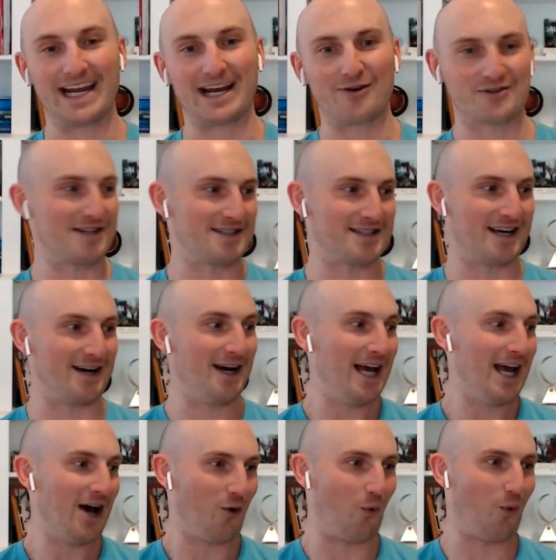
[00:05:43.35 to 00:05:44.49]
it was just a
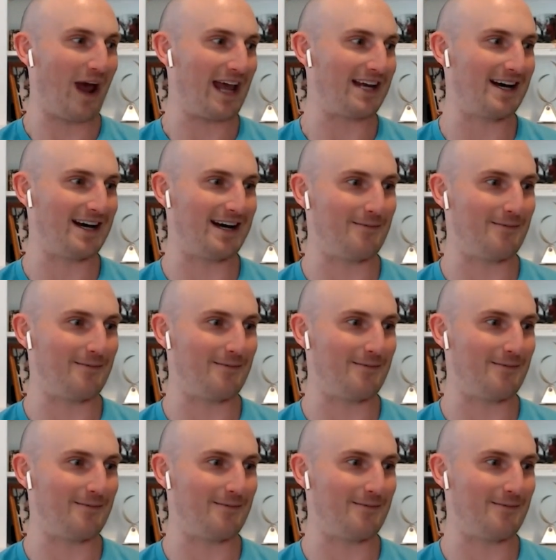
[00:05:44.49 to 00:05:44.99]
way to